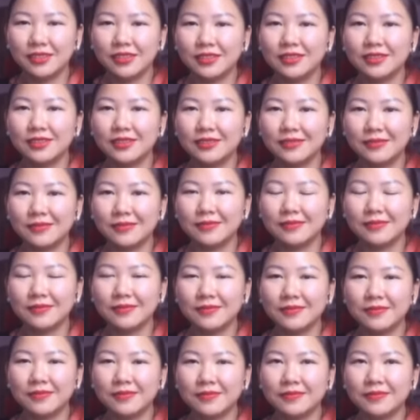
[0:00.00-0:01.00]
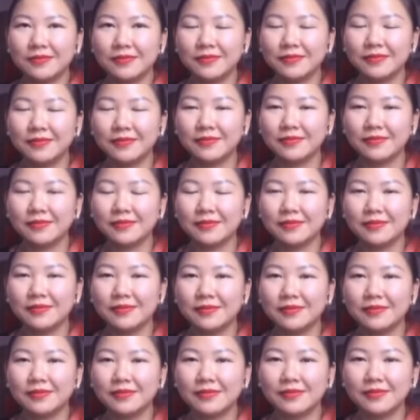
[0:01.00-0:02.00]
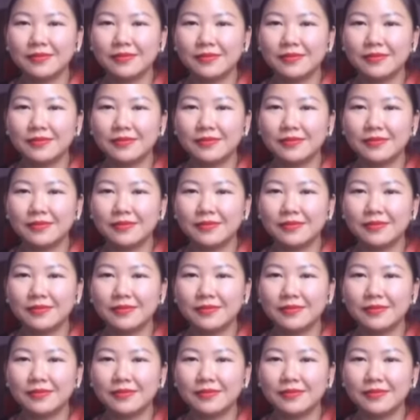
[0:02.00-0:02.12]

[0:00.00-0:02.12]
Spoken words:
[no speech]